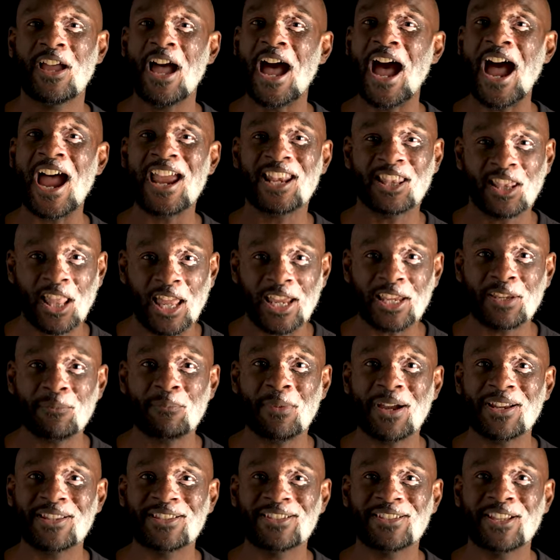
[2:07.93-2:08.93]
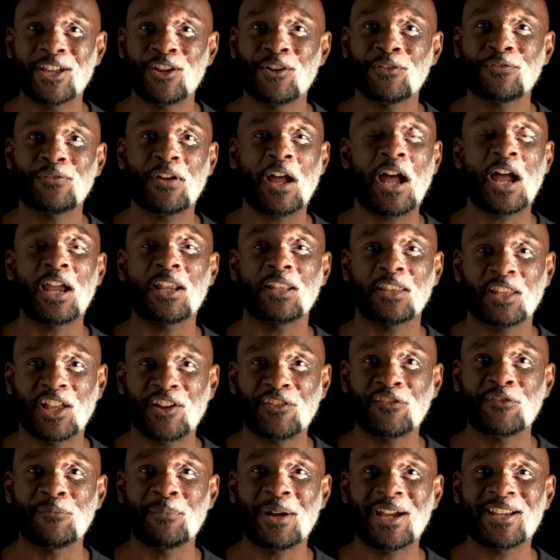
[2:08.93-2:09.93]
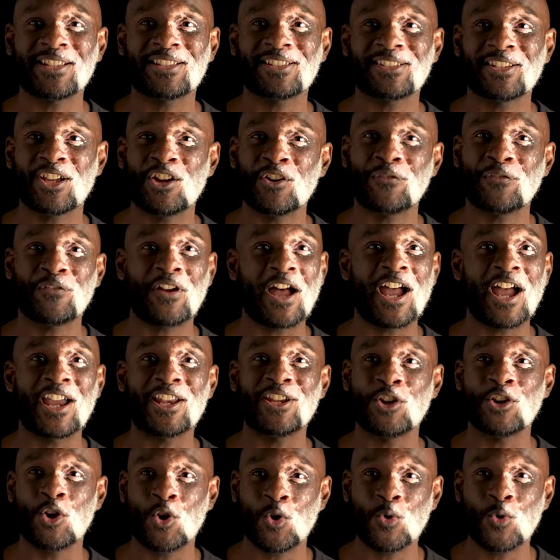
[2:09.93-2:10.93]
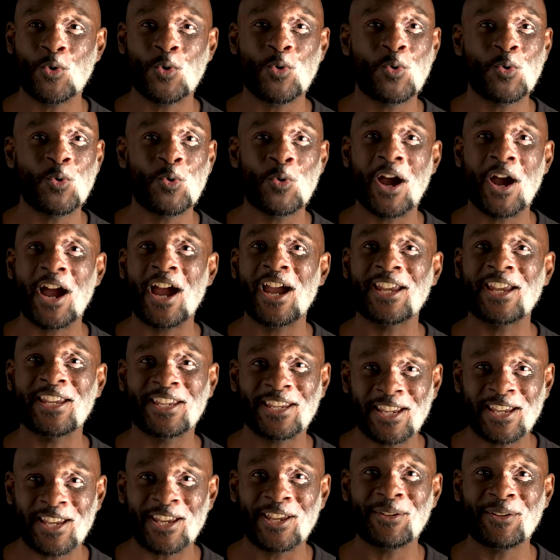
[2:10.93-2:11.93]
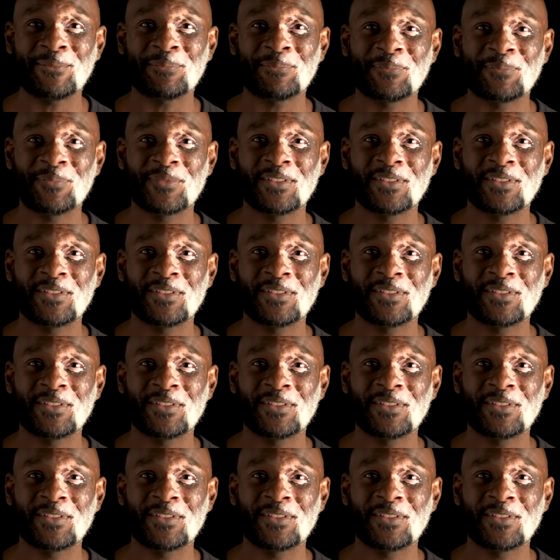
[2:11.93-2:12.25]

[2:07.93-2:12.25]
I like myself, I love myself, I know who I am.